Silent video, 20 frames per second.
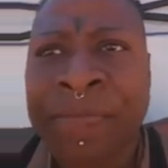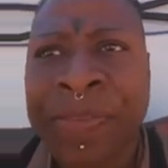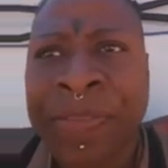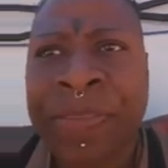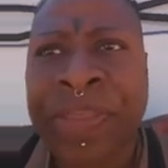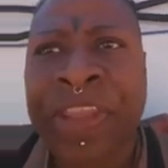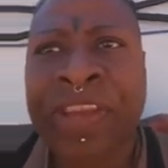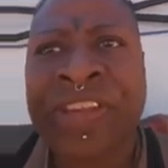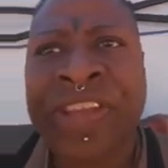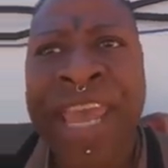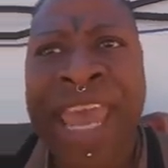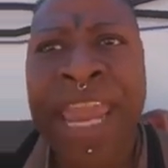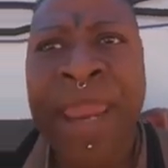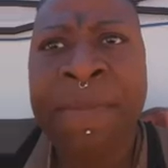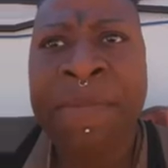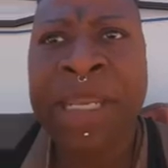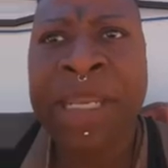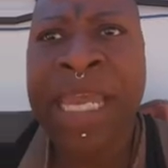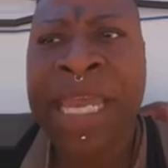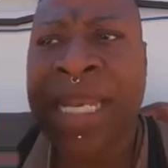the
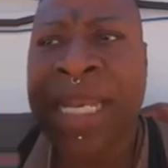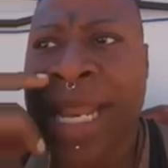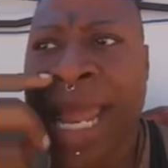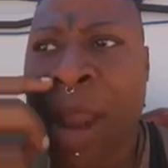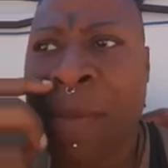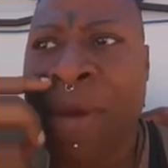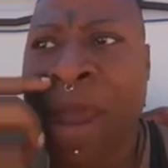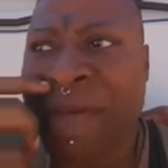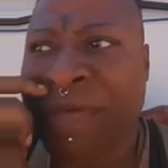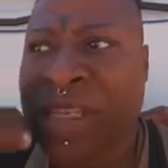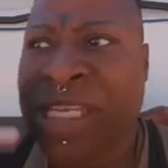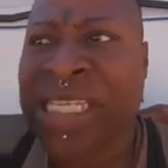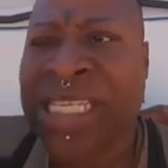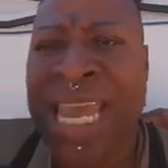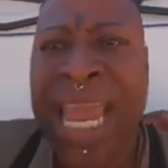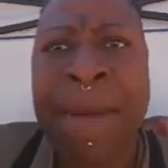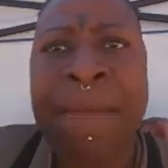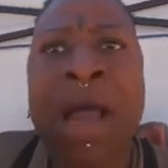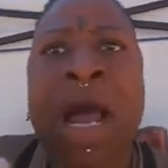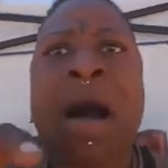same DNA, we have the
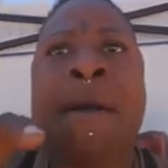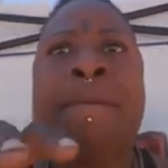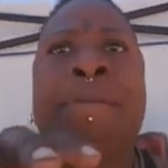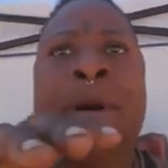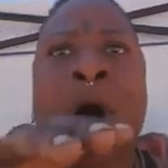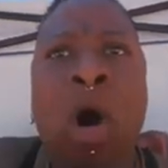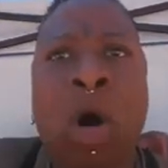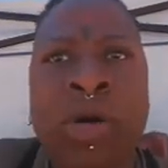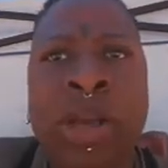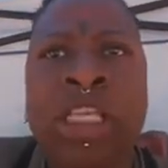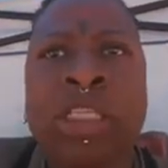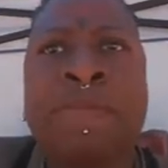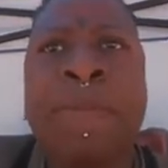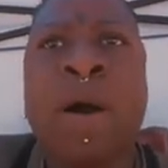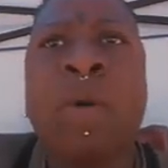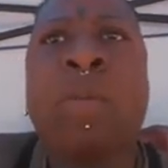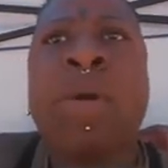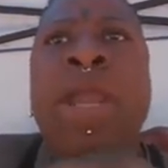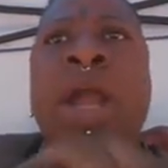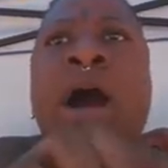same components,
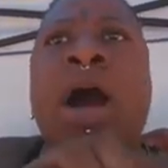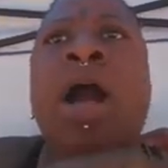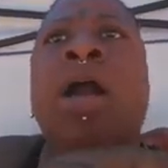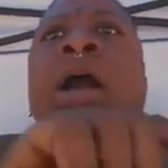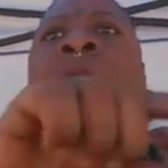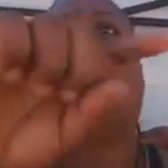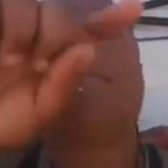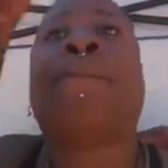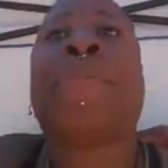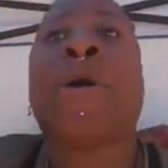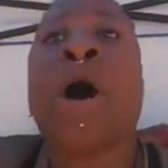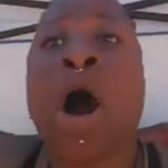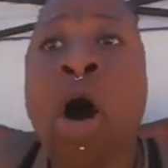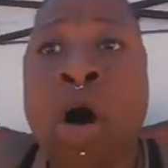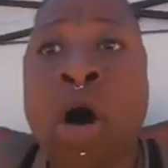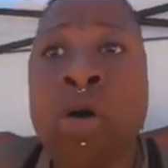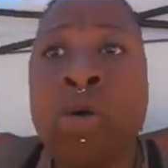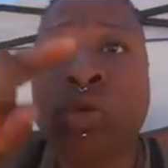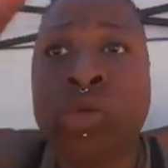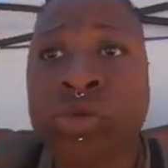but we are
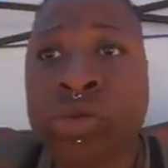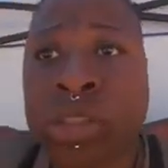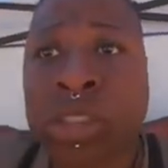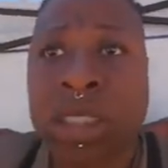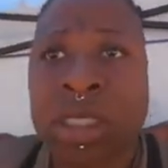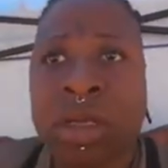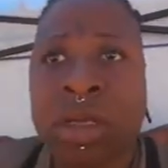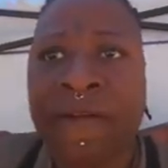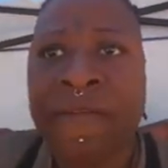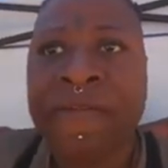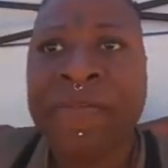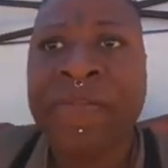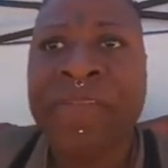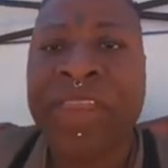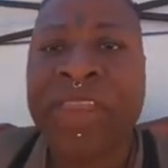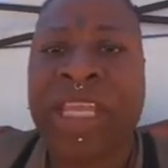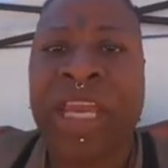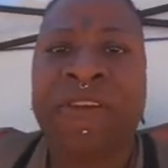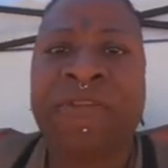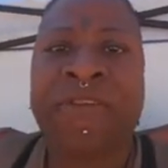composed
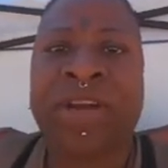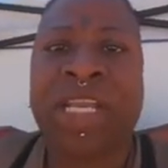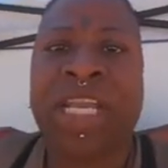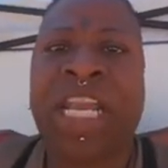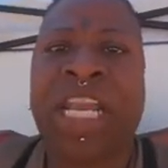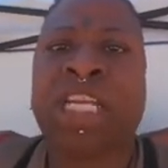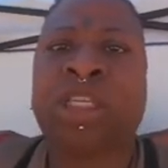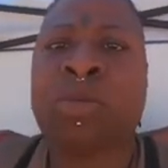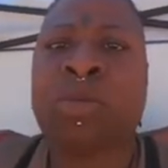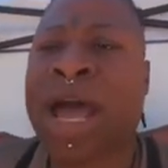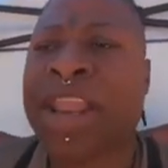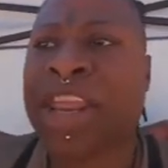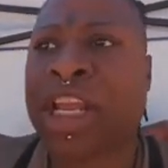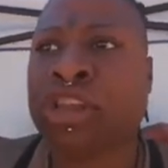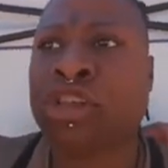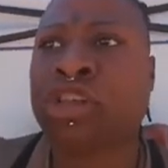differently. That's why there's